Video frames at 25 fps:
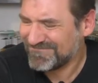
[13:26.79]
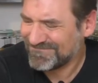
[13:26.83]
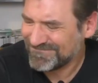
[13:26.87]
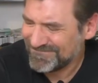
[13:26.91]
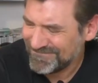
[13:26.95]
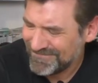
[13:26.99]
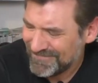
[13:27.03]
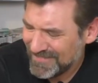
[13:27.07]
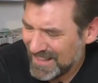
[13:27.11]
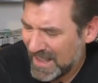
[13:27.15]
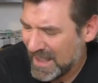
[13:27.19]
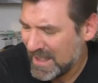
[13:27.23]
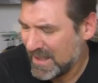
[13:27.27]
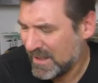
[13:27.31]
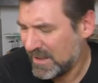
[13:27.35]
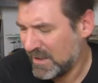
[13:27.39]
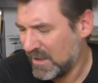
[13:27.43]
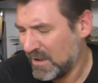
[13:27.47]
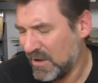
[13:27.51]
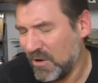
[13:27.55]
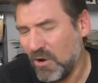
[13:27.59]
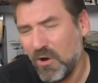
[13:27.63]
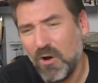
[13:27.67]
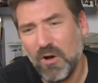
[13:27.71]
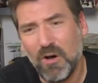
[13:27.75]

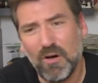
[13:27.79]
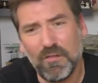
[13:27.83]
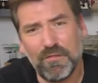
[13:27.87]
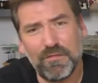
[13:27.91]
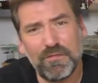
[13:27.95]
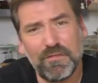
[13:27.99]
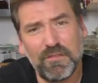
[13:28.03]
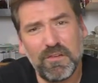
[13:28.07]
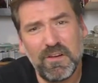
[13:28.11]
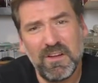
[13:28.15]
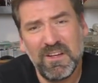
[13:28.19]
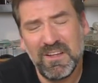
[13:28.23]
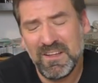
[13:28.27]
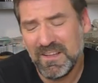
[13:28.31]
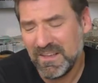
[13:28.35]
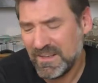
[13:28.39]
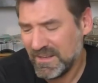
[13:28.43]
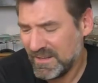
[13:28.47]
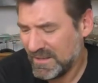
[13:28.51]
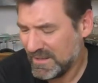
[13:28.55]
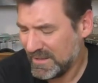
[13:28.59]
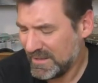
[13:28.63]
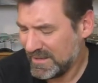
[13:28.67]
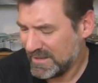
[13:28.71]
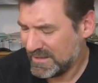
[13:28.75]
off
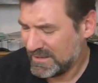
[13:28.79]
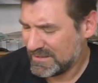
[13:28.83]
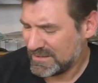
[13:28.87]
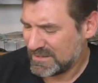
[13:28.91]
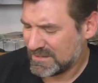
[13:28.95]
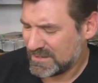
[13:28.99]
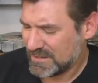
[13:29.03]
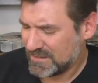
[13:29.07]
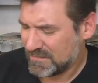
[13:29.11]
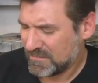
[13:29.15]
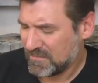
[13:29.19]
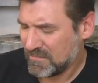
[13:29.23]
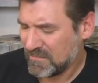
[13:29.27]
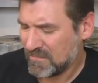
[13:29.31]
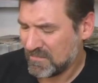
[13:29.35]
is,